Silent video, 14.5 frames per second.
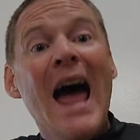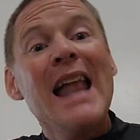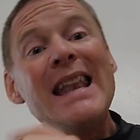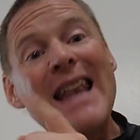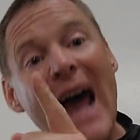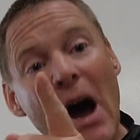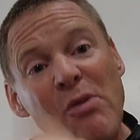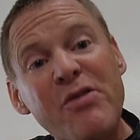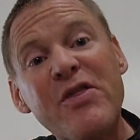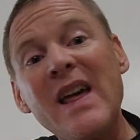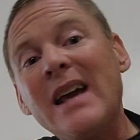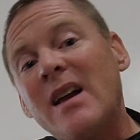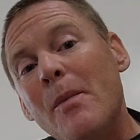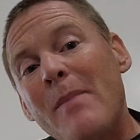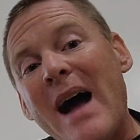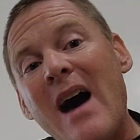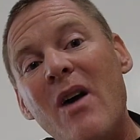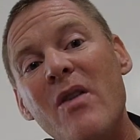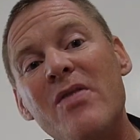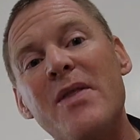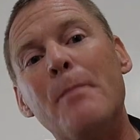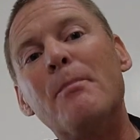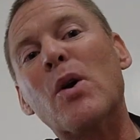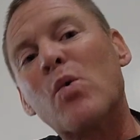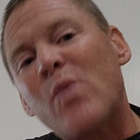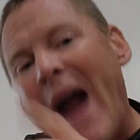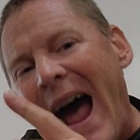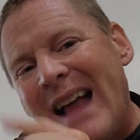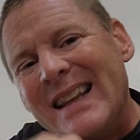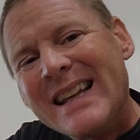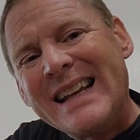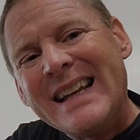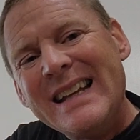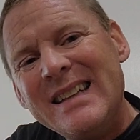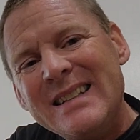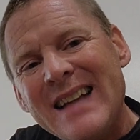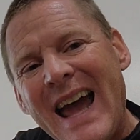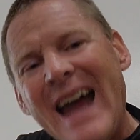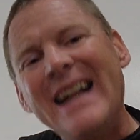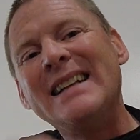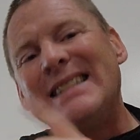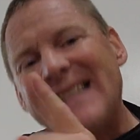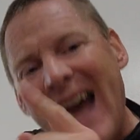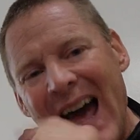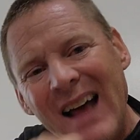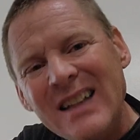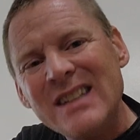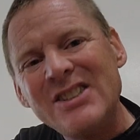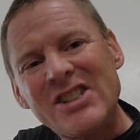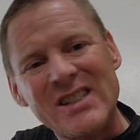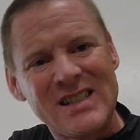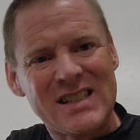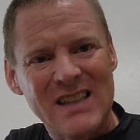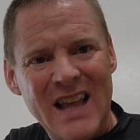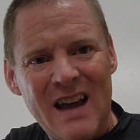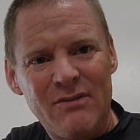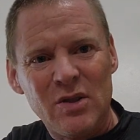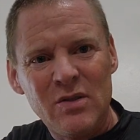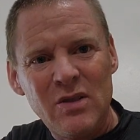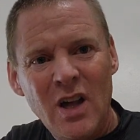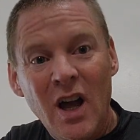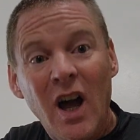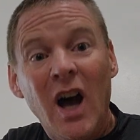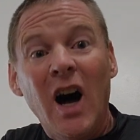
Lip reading: Now think about the morality and intelligence level